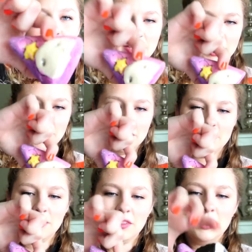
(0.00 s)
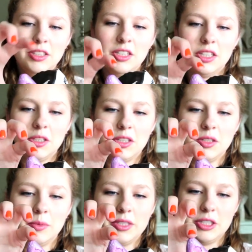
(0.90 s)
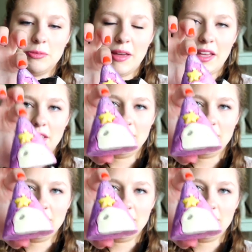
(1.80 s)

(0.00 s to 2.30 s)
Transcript: He's a cute little wizard man.